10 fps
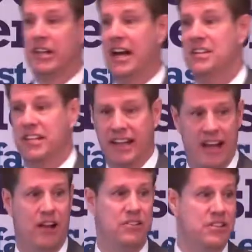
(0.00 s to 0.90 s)
guys and
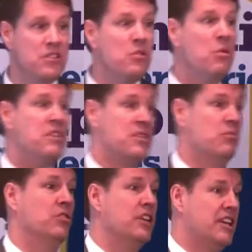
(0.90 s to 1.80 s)
gals. These are the ones that
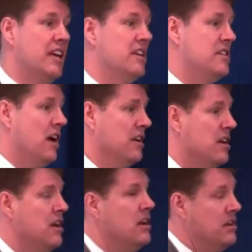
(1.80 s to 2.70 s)
really get it done.
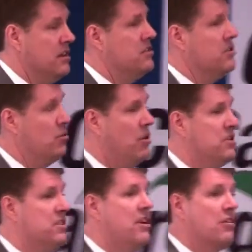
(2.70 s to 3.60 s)
These are the
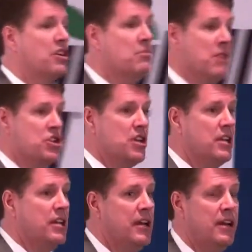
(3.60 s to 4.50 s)
ones that aren't
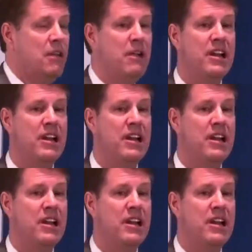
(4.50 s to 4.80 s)
commissioned and may